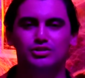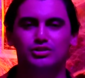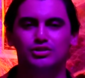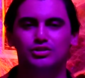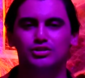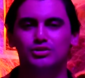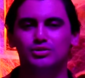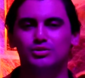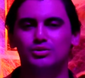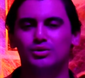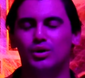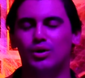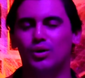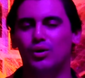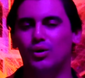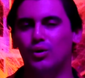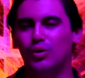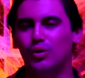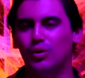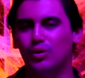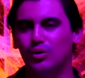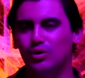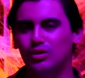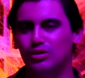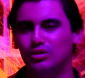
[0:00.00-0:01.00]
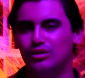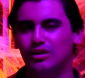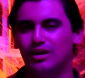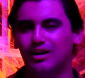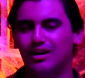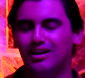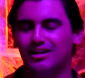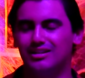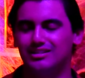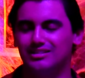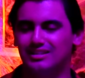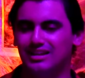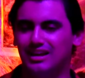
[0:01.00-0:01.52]
to a whole
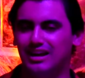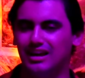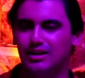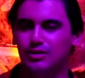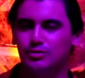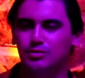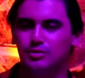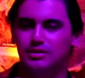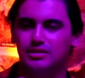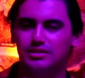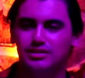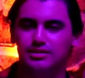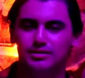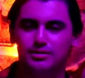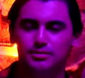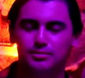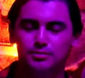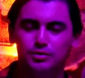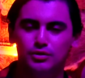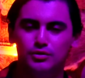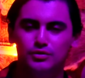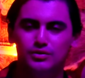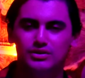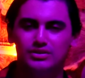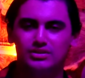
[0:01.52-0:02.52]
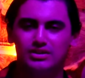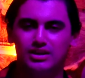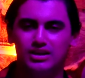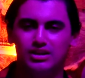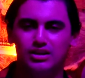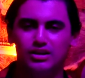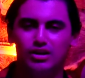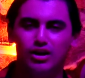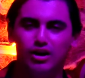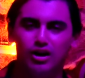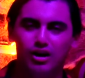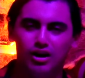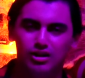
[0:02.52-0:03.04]
lot like with movies like
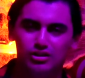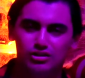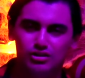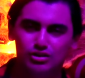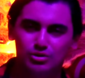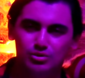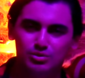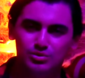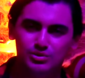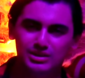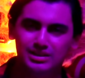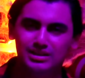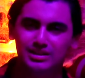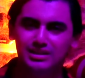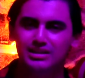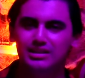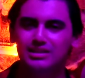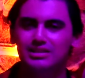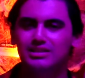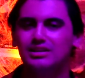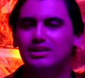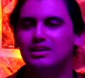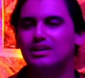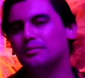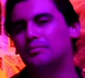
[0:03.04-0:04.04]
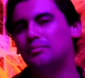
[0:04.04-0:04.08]
Halloween,